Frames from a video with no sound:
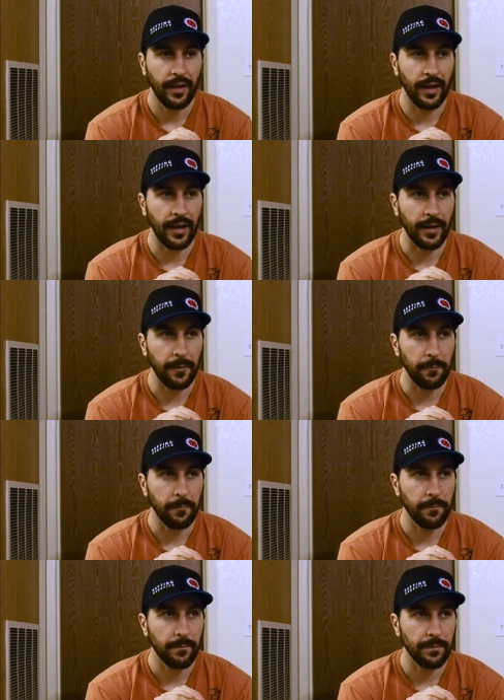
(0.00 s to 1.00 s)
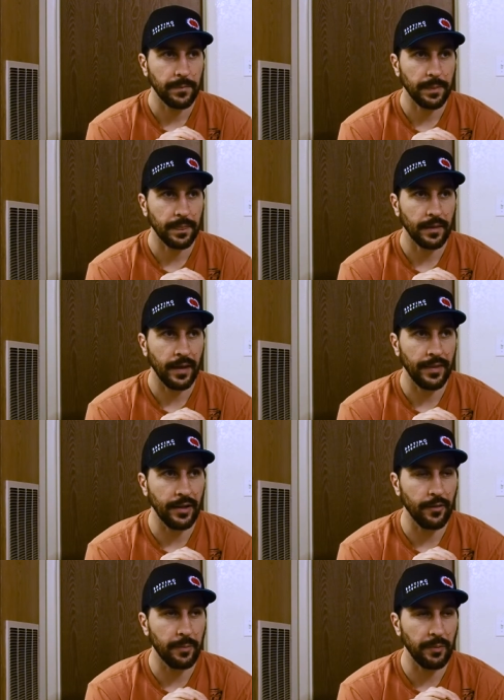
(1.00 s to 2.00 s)
And
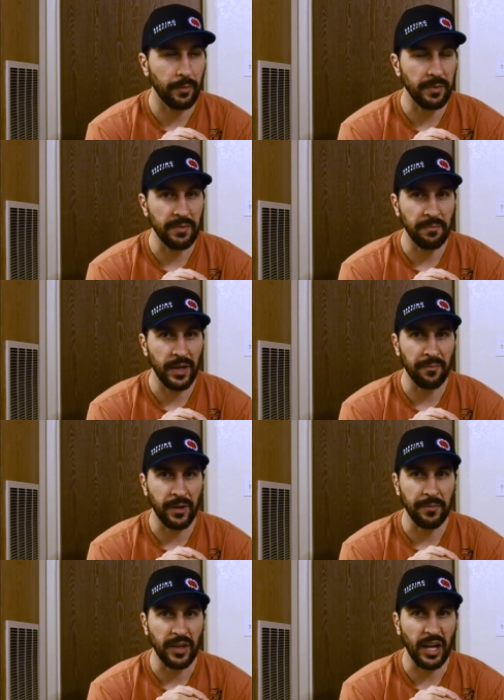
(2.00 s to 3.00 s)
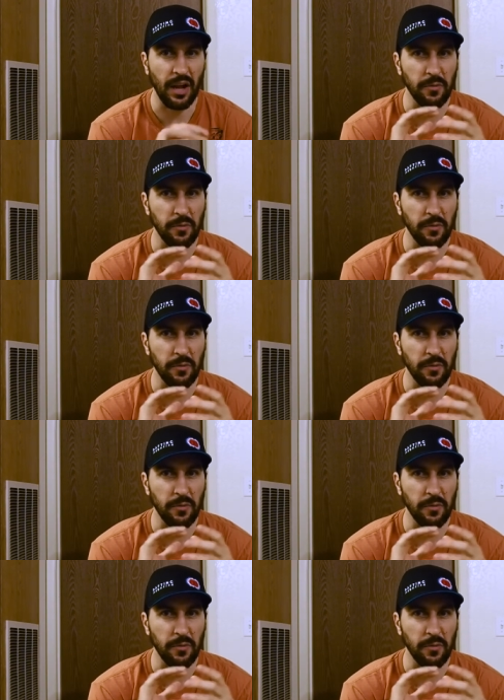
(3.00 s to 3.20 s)
then other people might be like,